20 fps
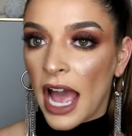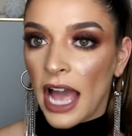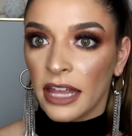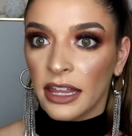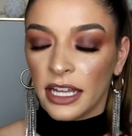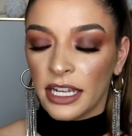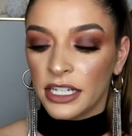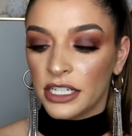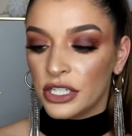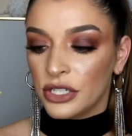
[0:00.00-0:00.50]
I
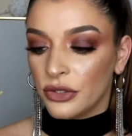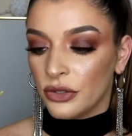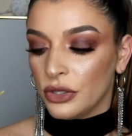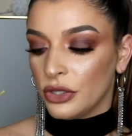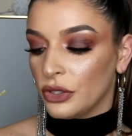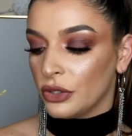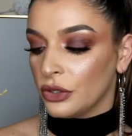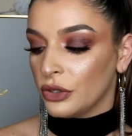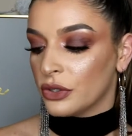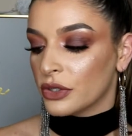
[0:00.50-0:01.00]
like to
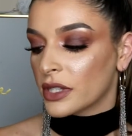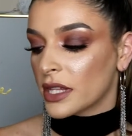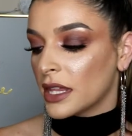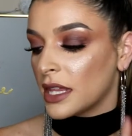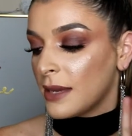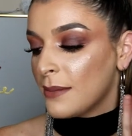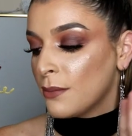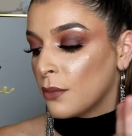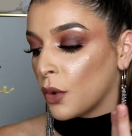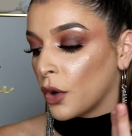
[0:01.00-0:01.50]
use
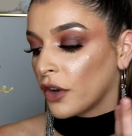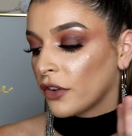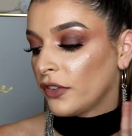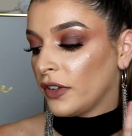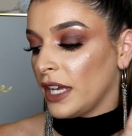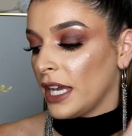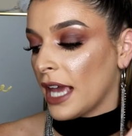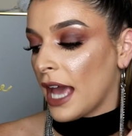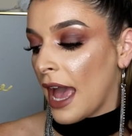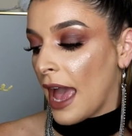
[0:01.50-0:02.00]
the
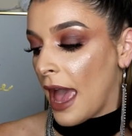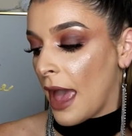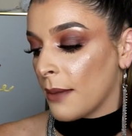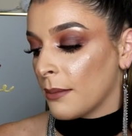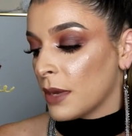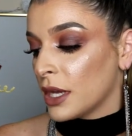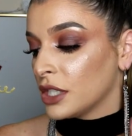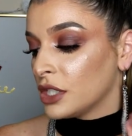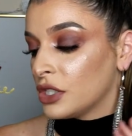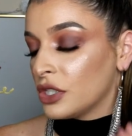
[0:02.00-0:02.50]
Morphe
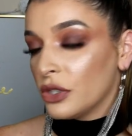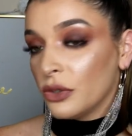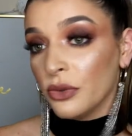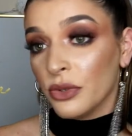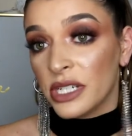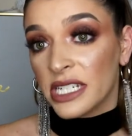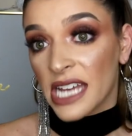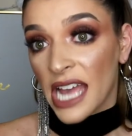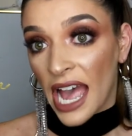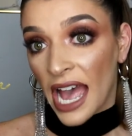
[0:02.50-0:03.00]

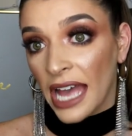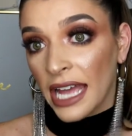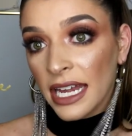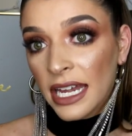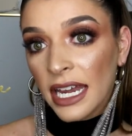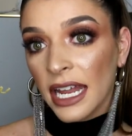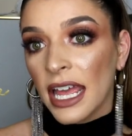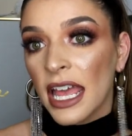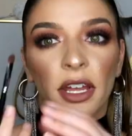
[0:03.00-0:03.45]
M210.